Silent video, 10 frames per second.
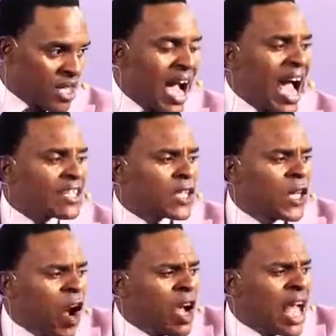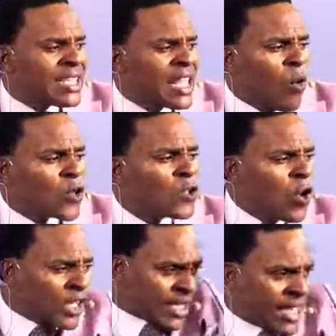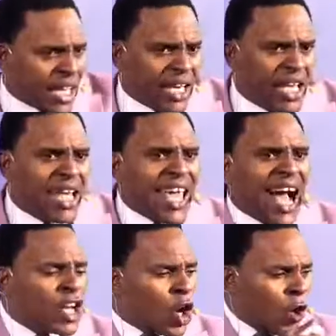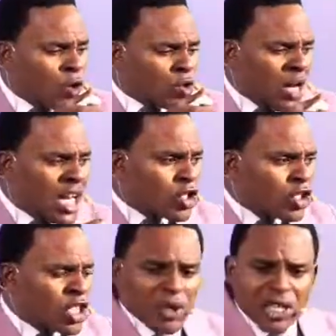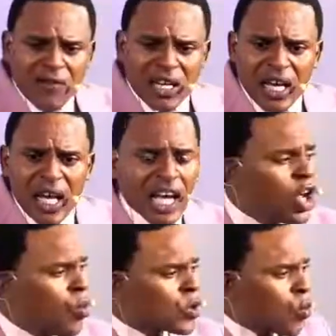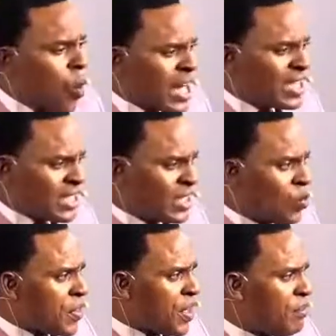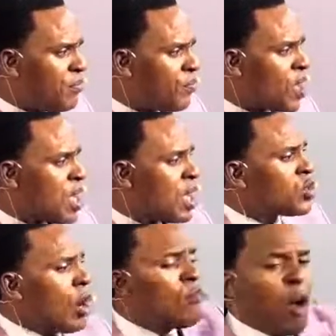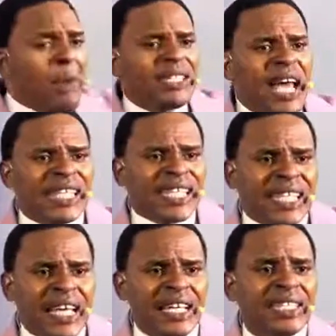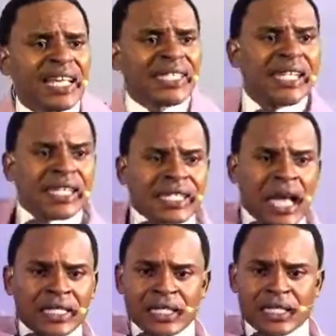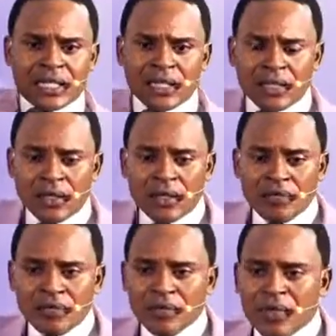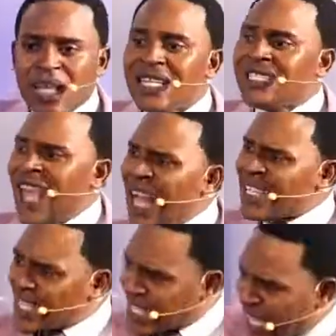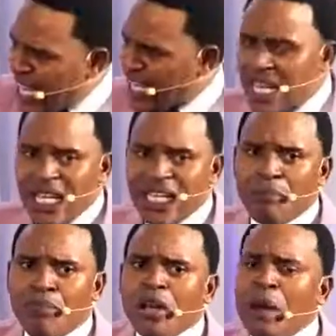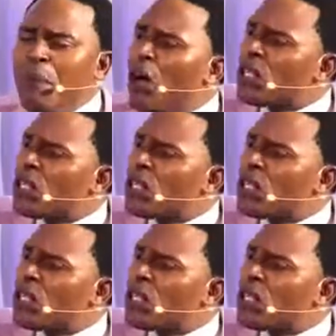As long as there was no sin, he had a close relationship with his father. One with him. The moment there's sin, there's distance. That sin that brought about the